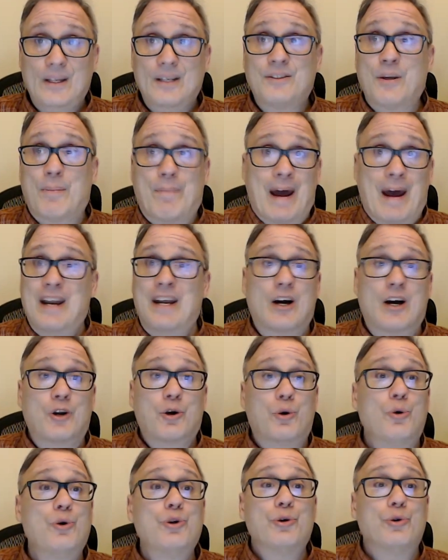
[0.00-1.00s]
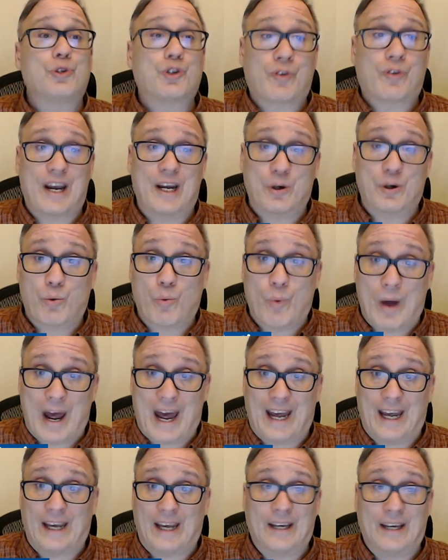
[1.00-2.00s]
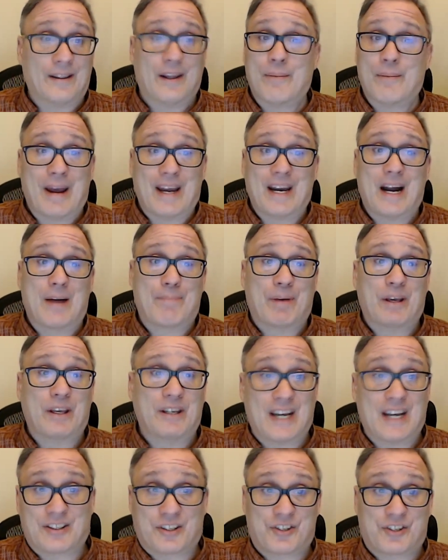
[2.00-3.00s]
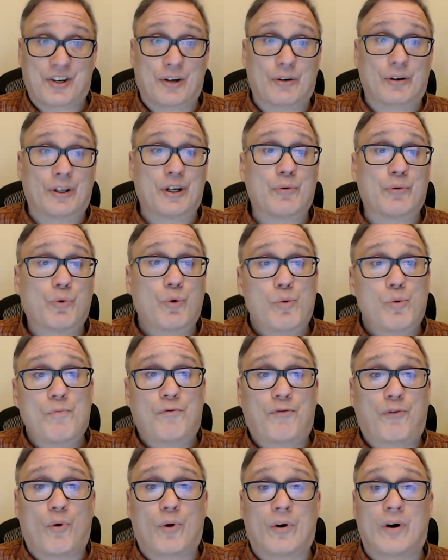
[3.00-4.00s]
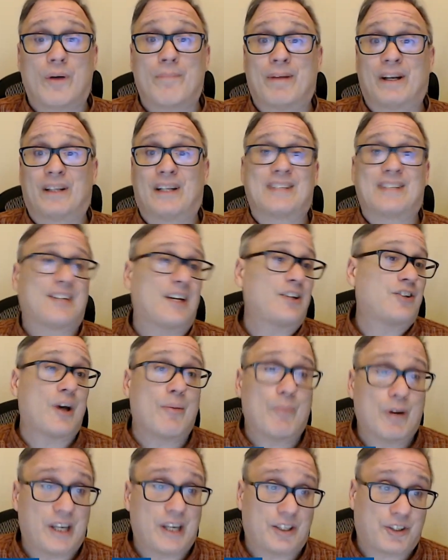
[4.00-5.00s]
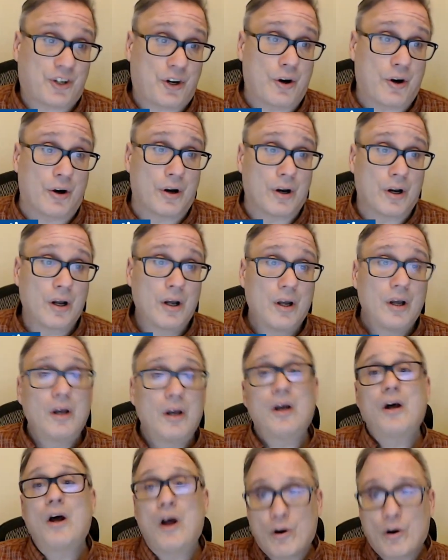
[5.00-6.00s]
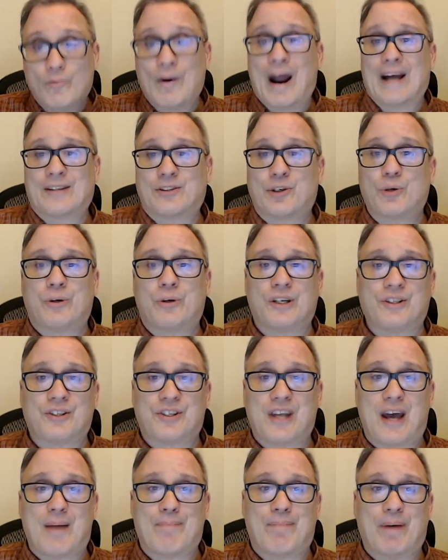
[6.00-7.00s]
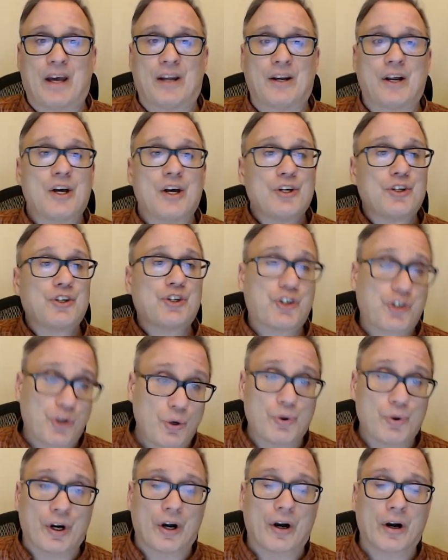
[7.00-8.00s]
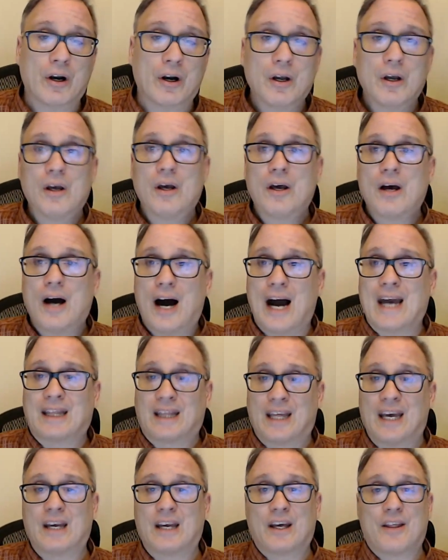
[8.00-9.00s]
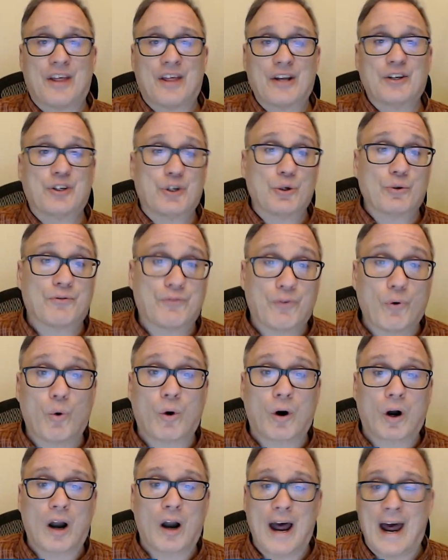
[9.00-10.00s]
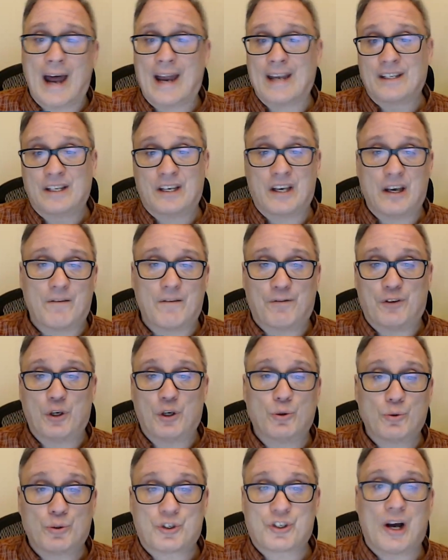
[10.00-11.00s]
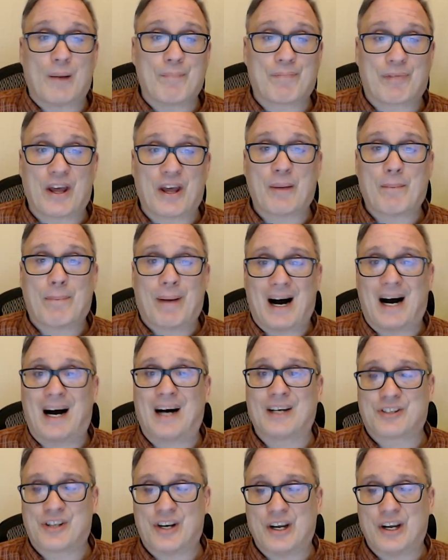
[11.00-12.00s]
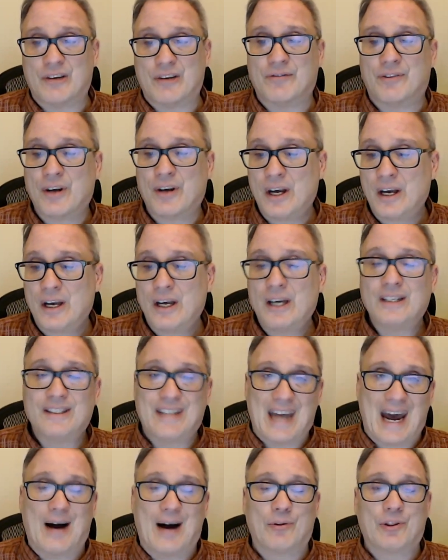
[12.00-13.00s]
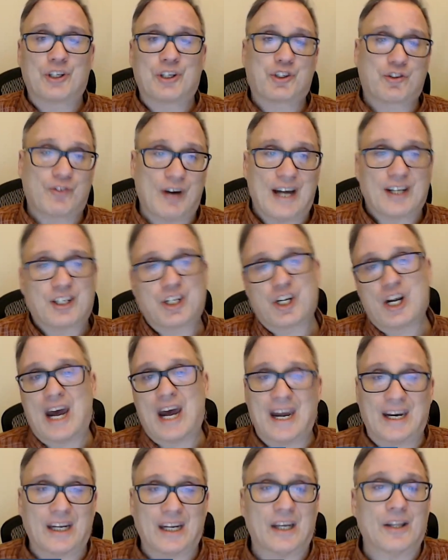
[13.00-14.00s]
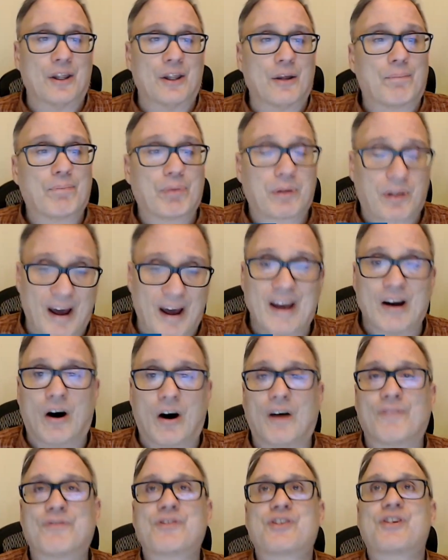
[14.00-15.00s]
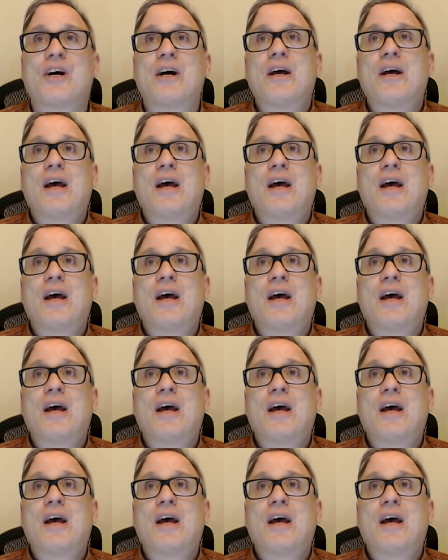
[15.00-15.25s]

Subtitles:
Depending on who you trade away, there may not be necessarily room for him, but let's say someone gets hurt. Raty can step in sooner, I think, than Dufour and give you something positive down the stretch and in the playoffs.